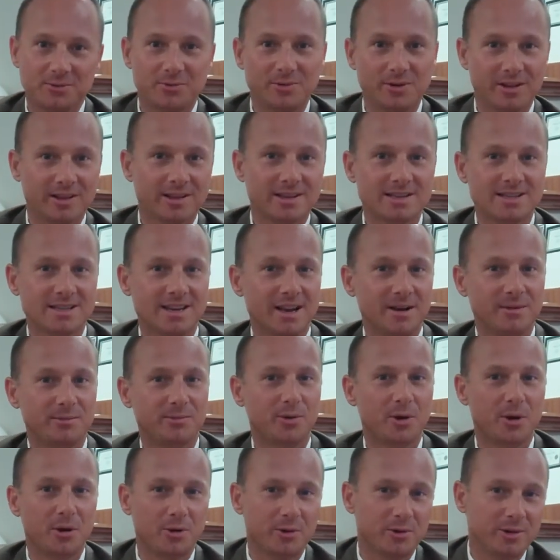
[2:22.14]
real estate
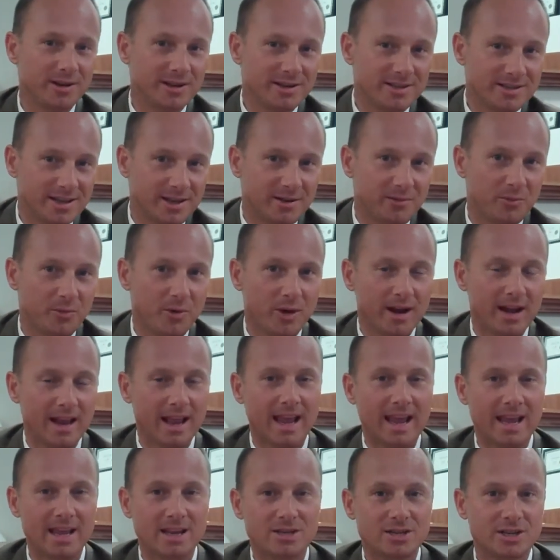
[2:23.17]
brokerage and what
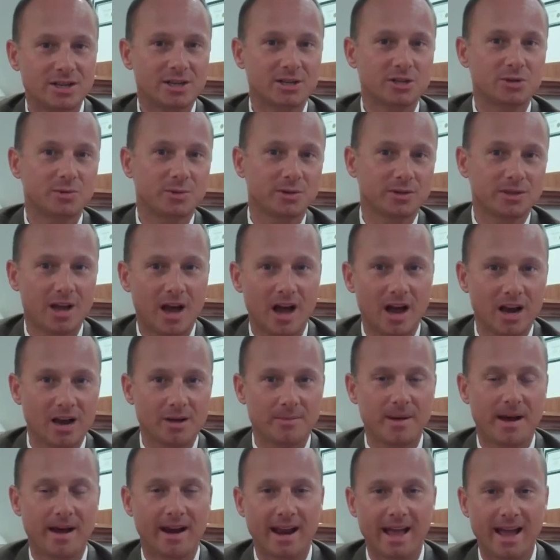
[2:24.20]
agents will talk
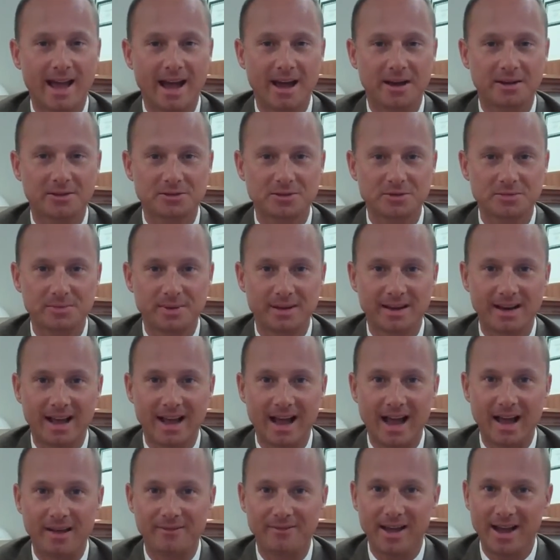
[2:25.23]
about a house, but
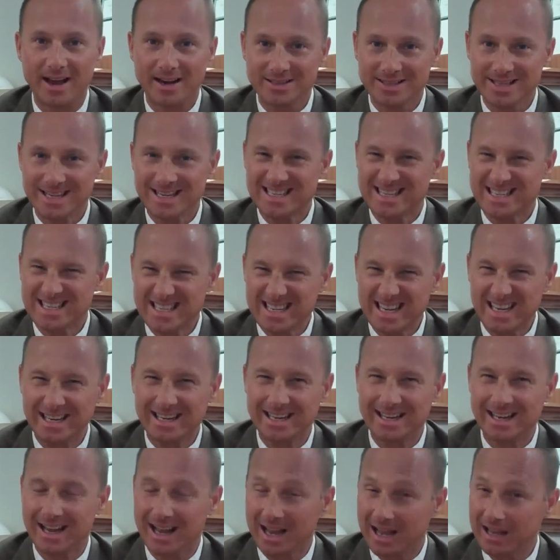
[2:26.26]
I've actually
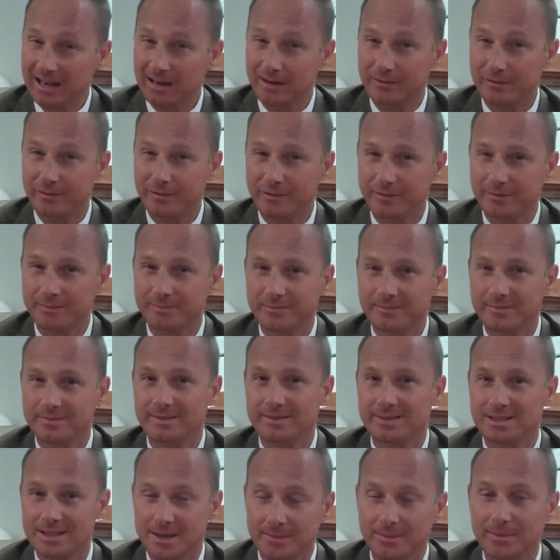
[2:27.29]
seen kind of
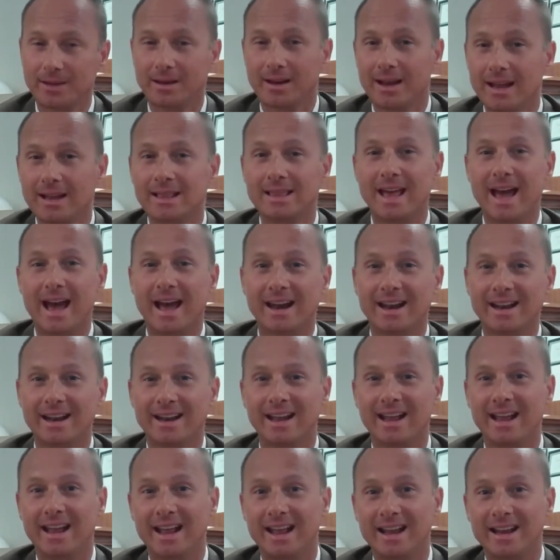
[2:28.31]
something like that.
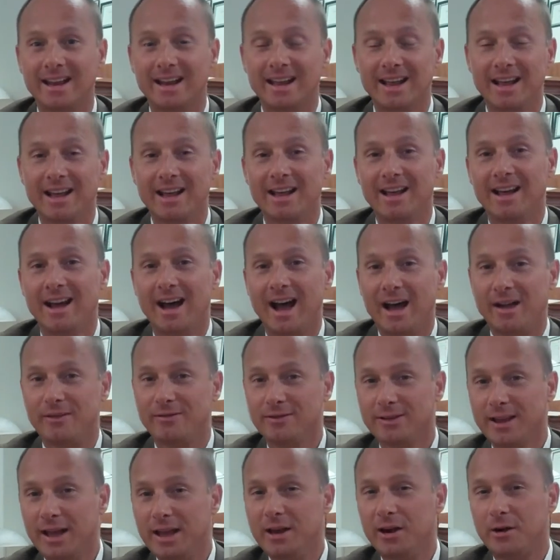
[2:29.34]
And
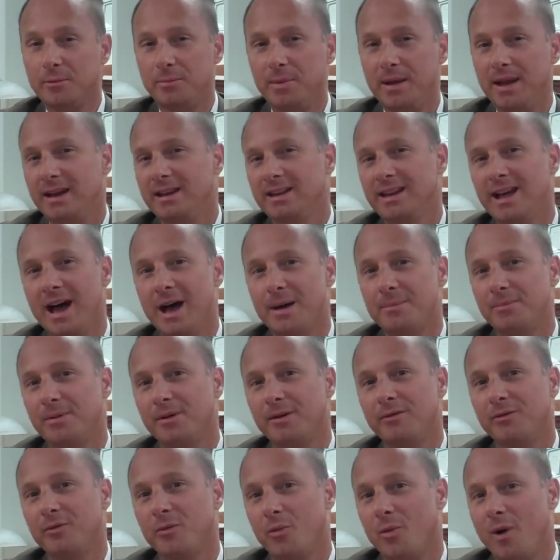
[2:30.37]
I've later picked up
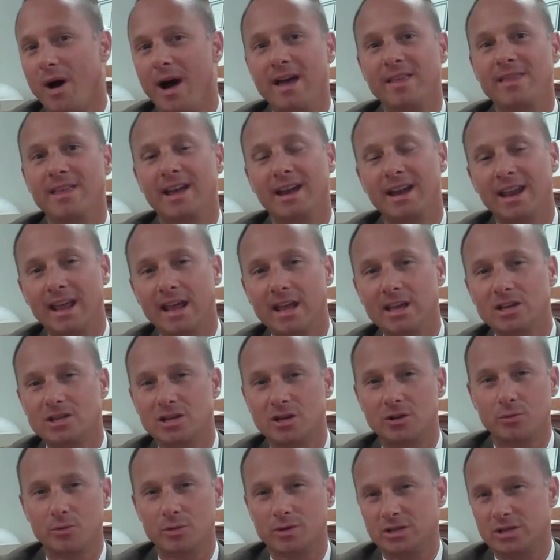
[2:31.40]
of why that
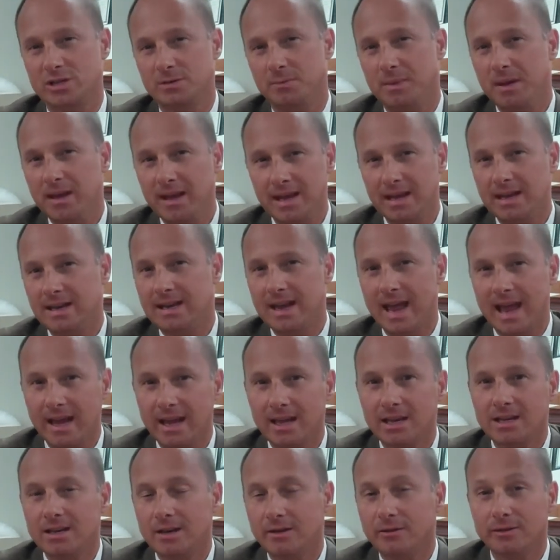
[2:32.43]
agent was speaking
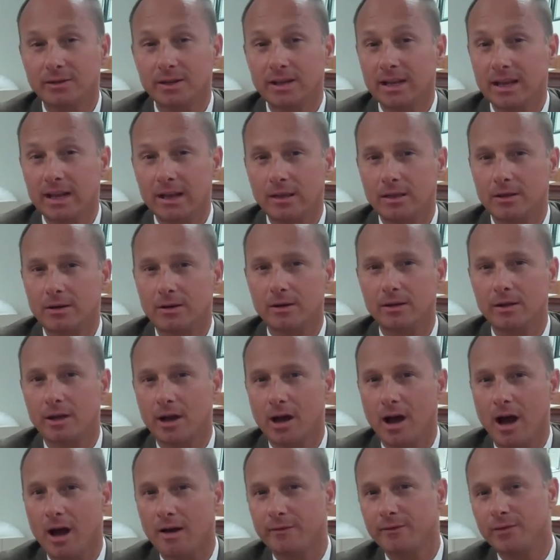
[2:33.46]
negatively either in the
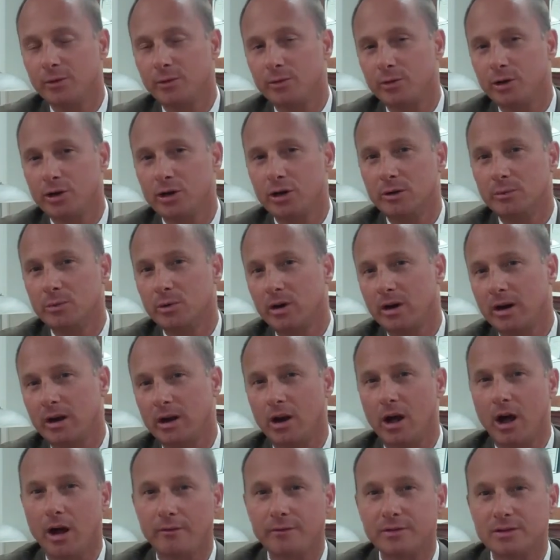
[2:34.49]
coffee room or in an
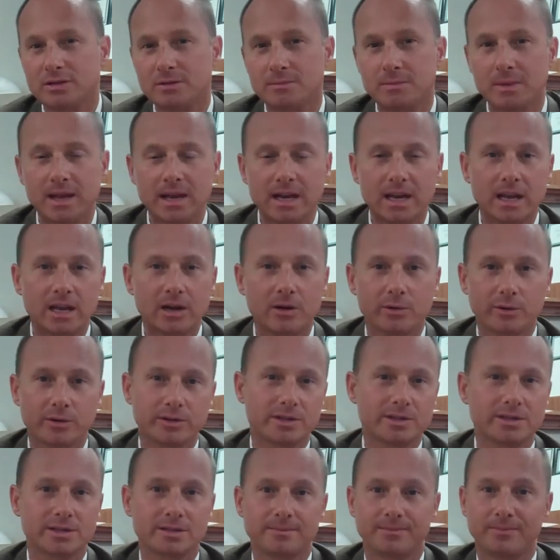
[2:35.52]
office meeting or
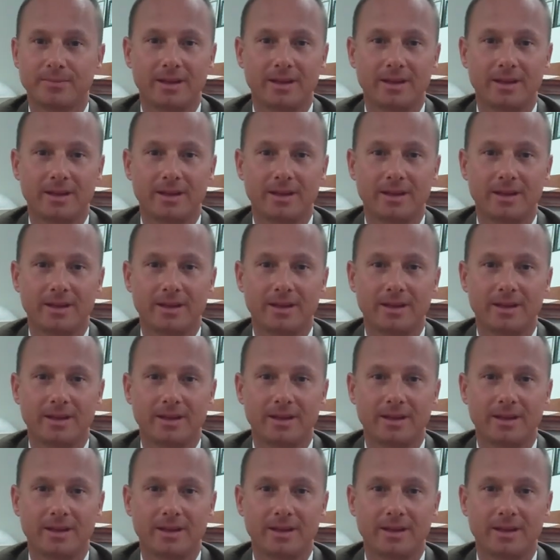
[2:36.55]
just